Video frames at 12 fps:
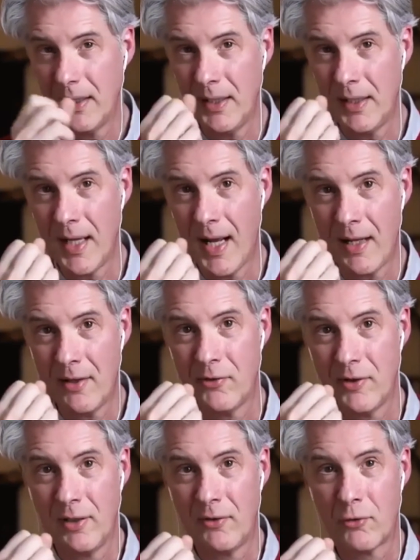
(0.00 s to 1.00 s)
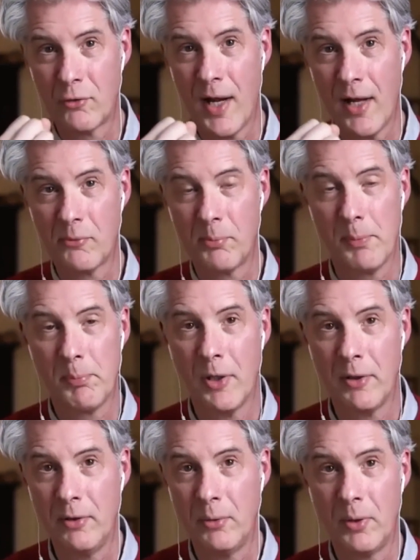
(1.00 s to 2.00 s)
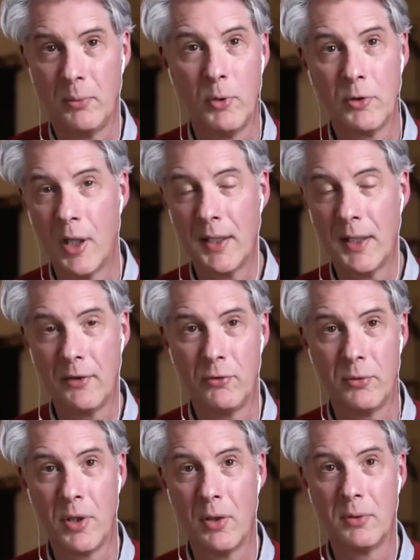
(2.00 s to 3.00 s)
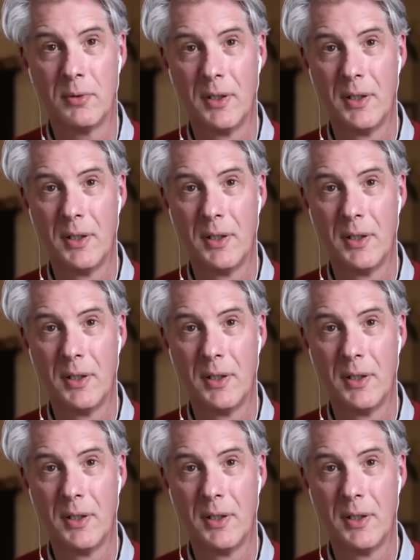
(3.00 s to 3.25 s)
It has its grasp upon you and will not let you go.